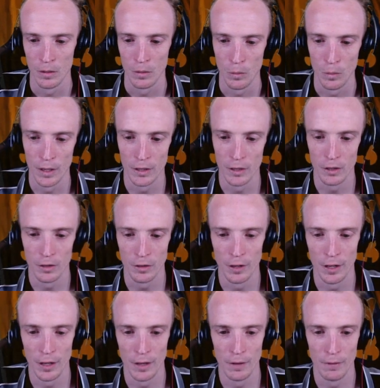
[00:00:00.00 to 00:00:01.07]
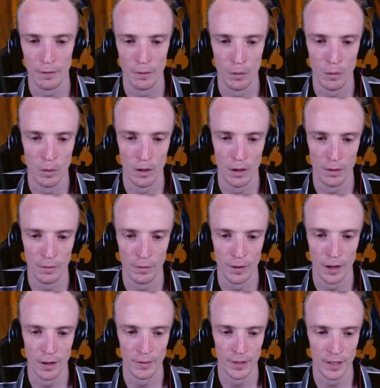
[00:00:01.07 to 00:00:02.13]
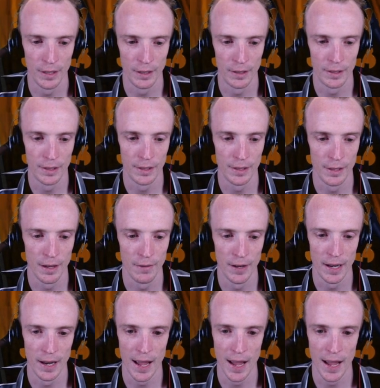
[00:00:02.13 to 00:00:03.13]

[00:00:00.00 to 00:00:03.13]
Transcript: One, 2, 3, 4, 5, 6, 7,